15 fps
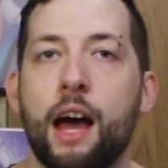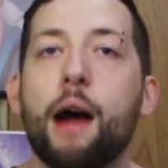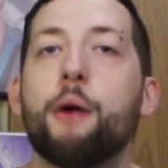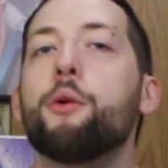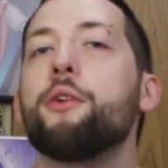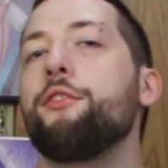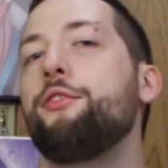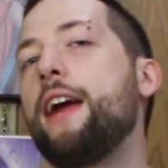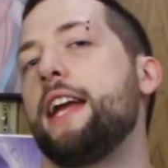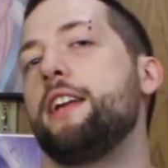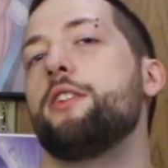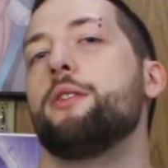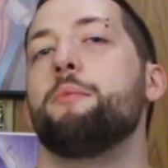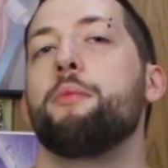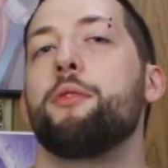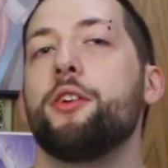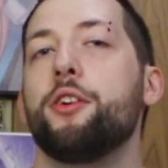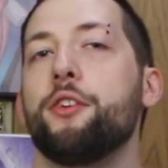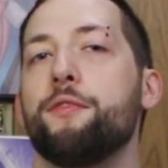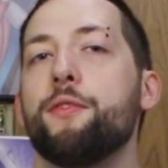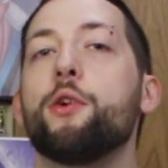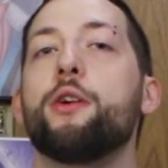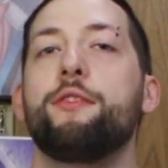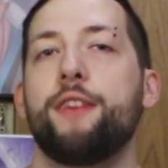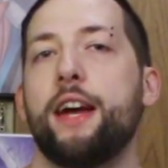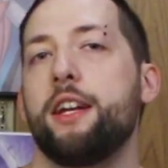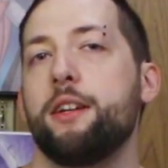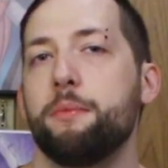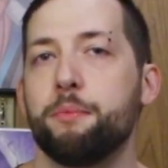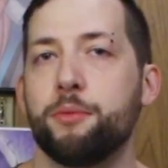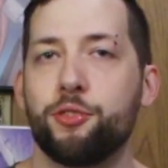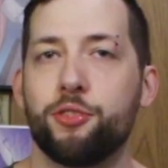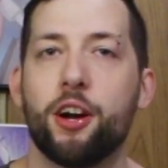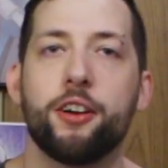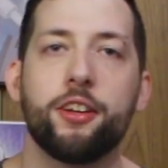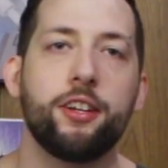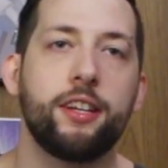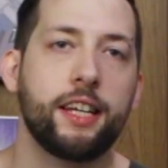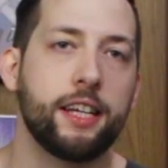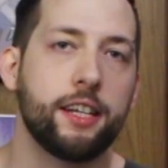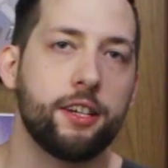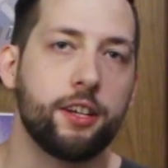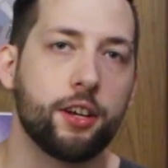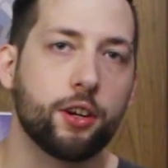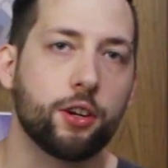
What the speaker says: Our fandom, the furry fandom, started in